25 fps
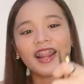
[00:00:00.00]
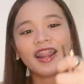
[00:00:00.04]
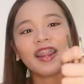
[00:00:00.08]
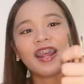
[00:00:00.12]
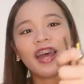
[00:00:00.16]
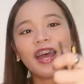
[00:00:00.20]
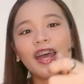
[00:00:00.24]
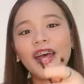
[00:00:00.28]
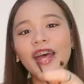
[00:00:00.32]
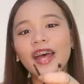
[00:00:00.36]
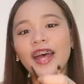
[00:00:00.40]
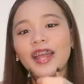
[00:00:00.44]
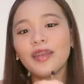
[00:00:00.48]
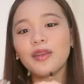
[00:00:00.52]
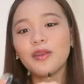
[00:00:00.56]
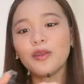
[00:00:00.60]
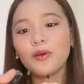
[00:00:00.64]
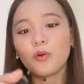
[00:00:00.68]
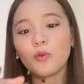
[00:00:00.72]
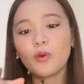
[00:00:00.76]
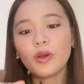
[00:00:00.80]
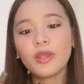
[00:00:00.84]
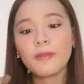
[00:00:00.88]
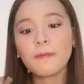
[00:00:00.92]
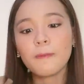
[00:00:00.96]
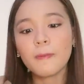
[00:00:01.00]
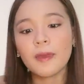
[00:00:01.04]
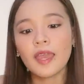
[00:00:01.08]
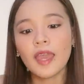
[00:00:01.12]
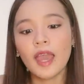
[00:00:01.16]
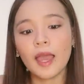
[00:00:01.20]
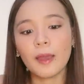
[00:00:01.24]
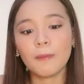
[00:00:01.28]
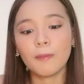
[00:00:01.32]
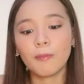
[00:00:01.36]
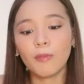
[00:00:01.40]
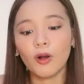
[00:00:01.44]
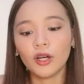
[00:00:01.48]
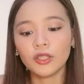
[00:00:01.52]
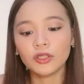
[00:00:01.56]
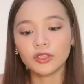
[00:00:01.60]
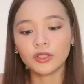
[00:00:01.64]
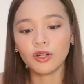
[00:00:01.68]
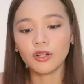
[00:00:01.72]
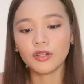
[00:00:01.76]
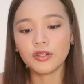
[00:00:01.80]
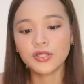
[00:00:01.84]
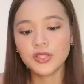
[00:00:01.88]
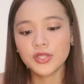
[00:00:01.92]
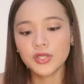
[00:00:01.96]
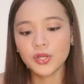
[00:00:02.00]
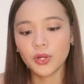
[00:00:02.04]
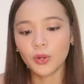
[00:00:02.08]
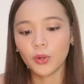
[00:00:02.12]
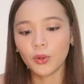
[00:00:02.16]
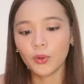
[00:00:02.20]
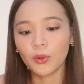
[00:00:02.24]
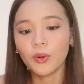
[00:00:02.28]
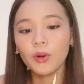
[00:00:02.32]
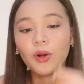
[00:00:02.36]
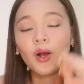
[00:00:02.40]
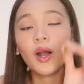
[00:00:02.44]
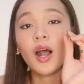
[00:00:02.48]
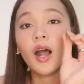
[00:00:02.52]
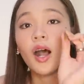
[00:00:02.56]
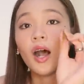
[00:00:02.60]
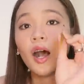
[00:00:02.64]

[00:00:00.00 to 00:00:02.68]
Then, with me, I bought also,